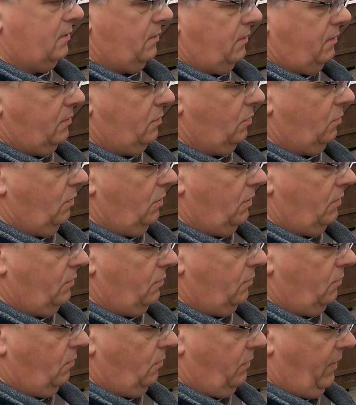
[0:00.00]
to the toilet
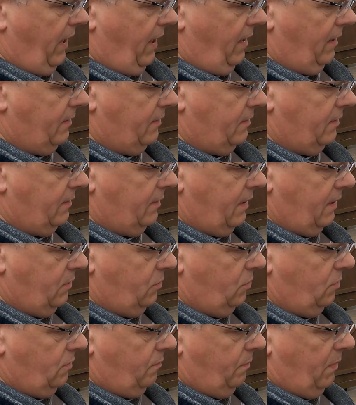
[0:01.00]
door there. So that
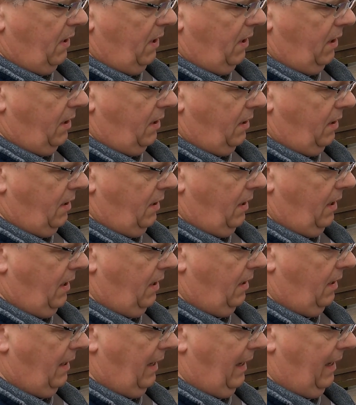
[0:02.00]
should be uh,
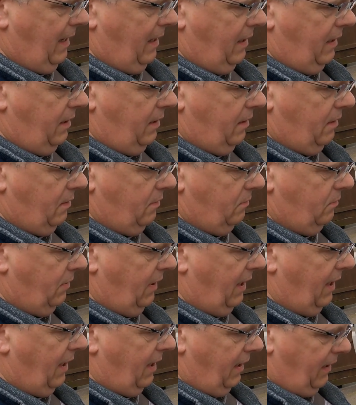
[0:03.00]

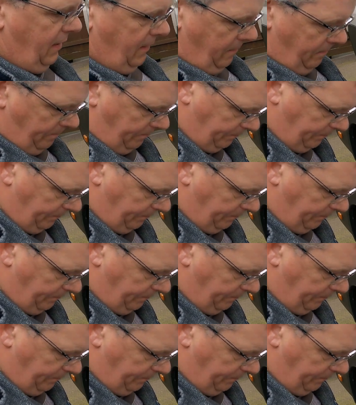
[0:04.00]
a-okay.